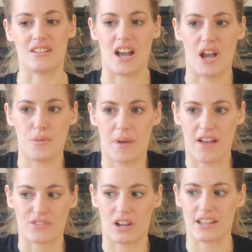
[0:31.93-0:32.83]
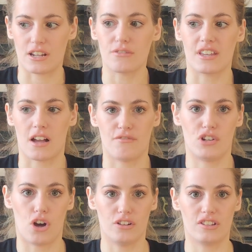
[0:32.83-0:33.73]
I don't think I've
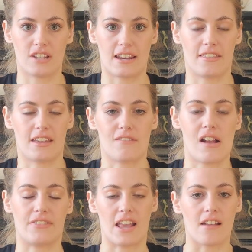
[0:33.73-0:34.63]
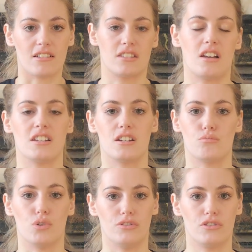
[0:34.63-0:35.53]
lost anything around the areas that I
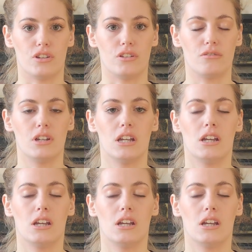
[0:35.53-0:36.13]
don't want to.